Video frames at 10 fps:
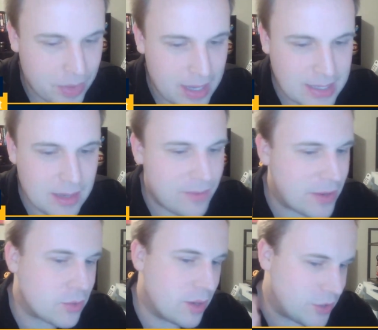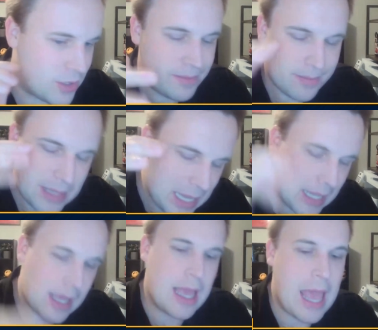His defense was
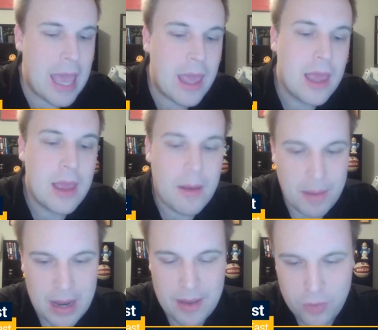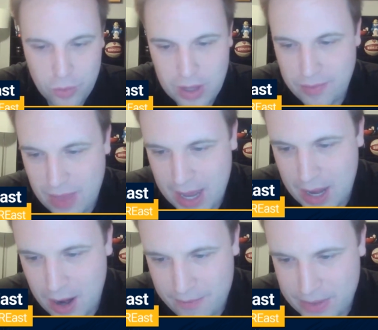but if you get that
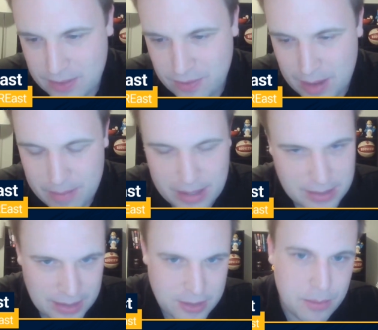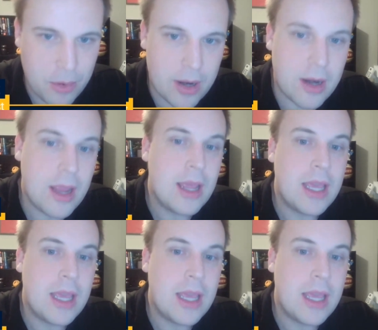kind of offensive game, that's less important.